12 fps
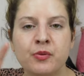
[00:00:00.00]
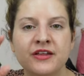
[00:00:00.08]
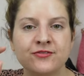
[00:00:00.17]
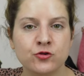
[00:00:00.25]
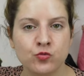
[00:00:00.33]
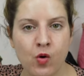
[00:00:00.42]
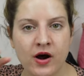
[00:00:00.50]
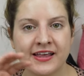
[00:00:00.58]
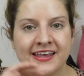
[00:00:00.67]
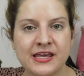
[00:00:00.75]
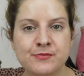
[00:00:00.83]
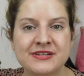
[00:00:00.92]
but if you wanna
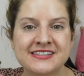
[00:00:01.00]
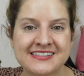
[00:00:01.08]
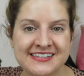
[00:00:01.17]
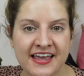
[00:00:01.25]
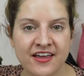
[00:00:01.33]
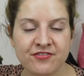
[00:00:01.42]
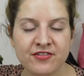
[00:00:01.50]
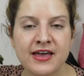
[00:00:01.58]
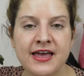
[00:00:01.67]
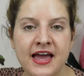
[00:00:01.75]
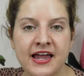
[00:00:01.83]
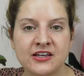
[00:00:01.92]
keep it safe
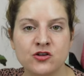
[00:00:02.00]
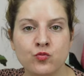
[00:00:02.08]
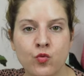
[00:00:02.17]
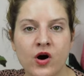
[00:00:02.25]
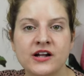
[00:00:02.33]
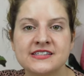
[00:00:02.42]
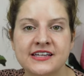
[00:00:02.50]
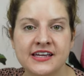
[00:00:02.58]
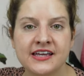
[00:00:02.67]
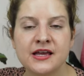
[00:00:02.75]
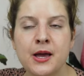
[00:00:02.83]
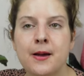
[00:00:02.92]
and you want
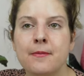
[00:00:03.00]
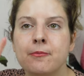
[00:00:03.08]
a